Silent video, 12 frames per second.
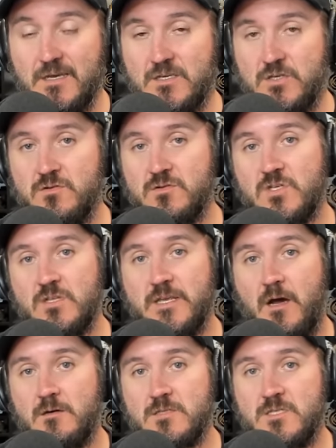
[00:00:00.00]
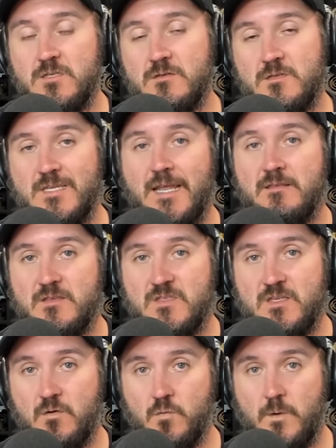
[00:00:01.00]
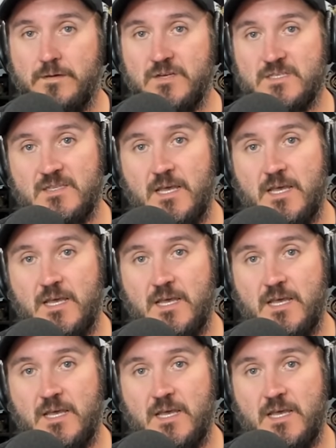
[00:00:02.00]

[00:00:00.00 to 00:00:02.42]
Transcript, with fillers: usually I'll just use stainless steel rivets.